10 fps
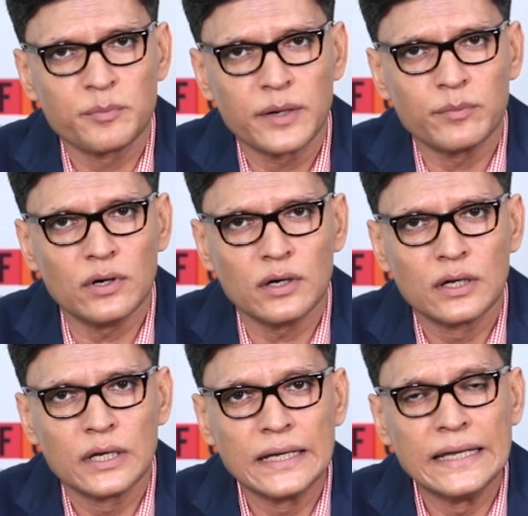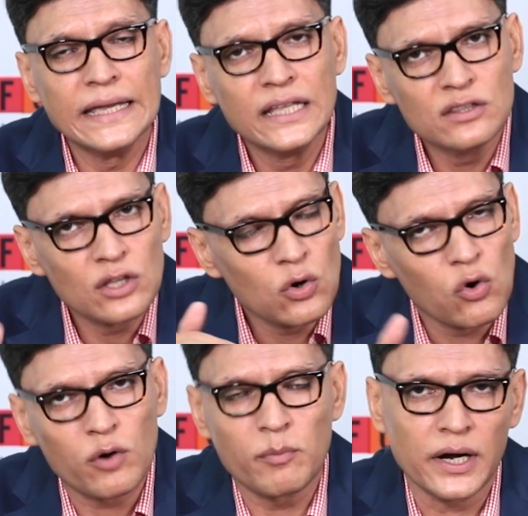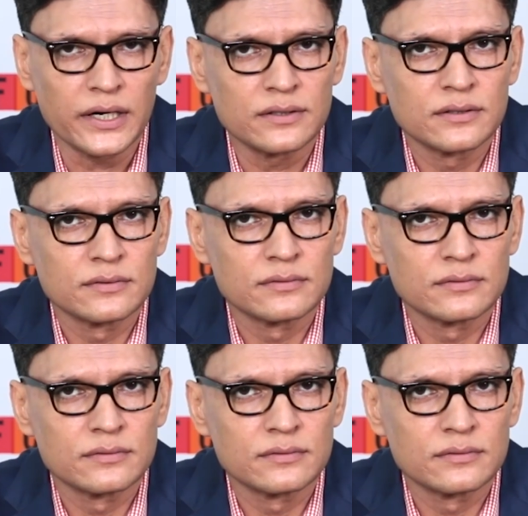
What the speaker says: paper in the core bucket.